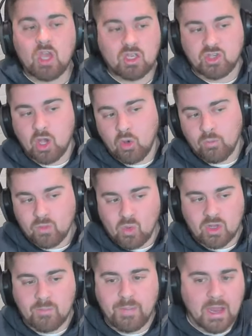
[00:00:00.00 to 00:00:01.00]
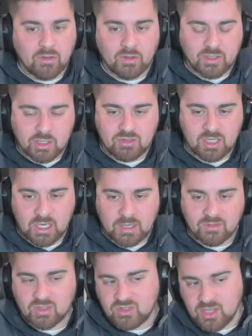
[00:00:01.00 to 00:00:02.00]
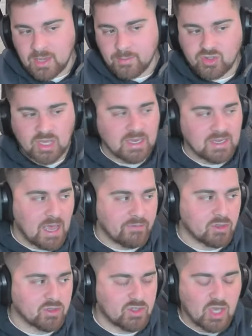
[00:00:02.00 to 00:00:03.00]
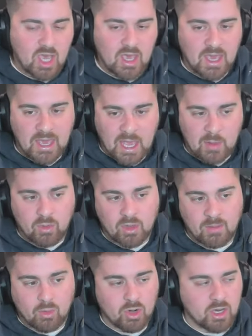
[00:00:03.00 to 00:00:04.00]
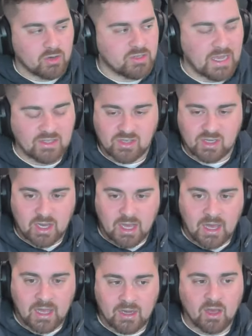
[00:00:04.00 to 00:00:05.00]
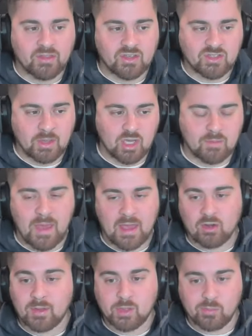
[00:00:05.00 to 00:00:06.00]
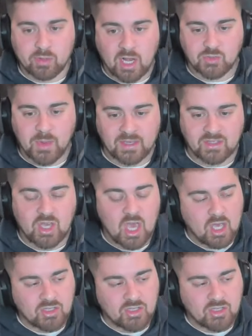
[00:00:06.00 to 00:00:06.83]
So we'll compare the two teams, Sabres and Devils, and we'll get more of your Texan in on uh, the subject matter about the prospects.